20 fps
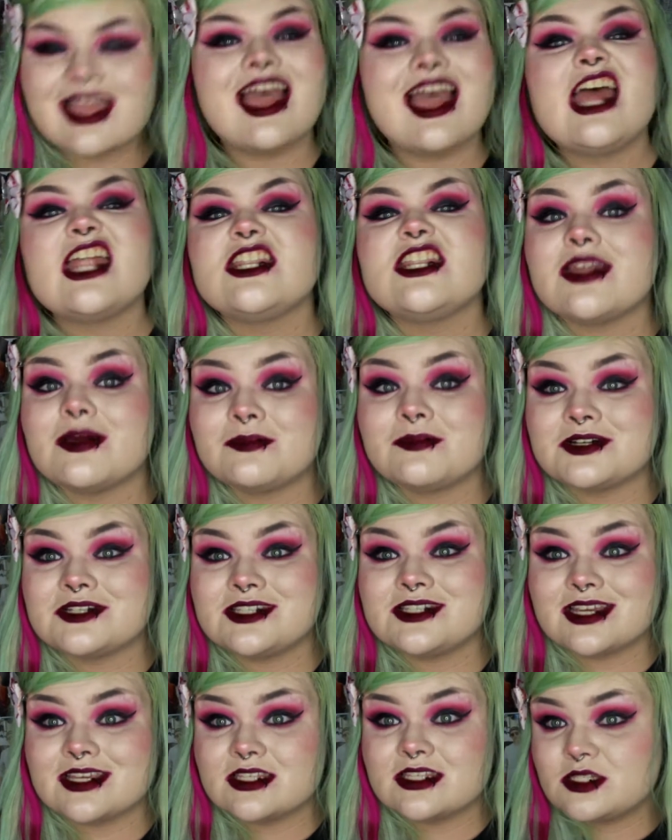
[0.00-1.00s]
At number
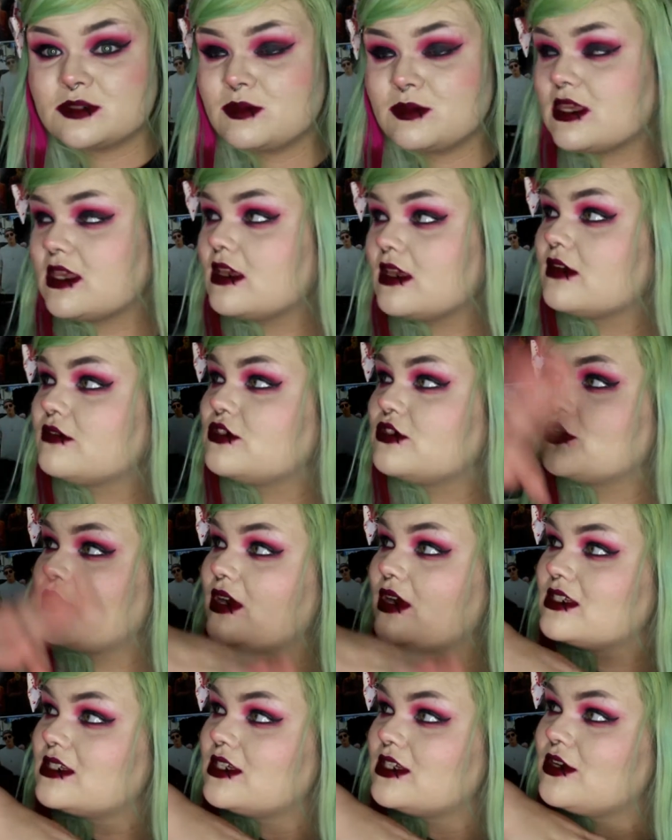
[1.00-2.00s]
6, speaking of
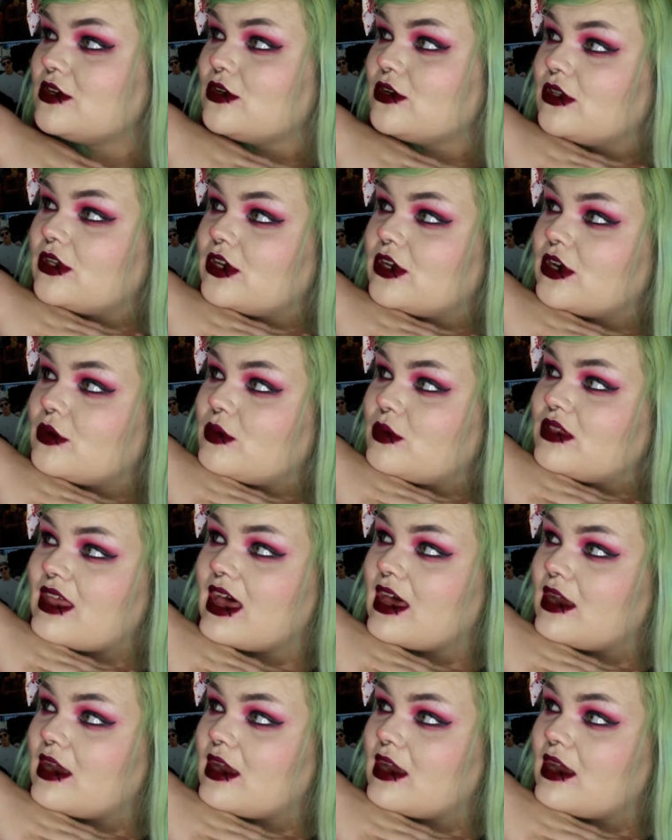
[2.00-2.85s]
Degrassi earlier with